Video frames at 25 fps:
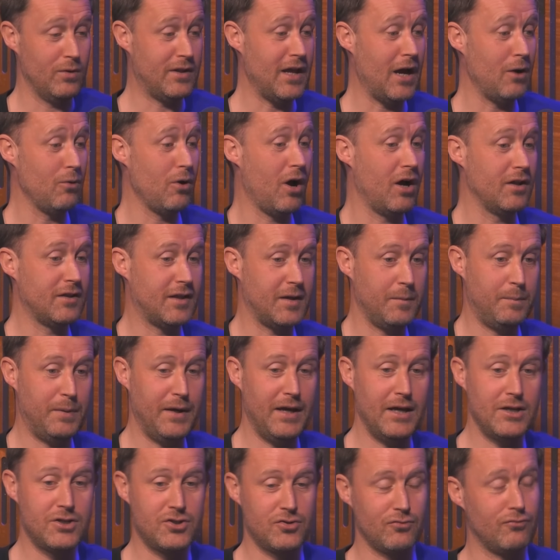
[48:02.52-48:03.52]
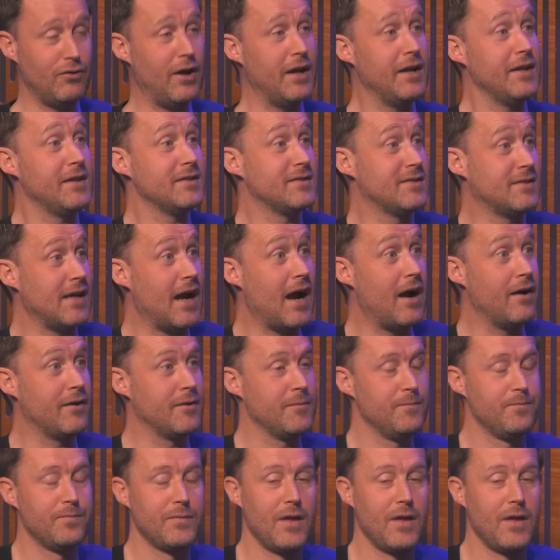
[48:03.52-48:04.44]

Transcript: out onto the pitch, ready to start.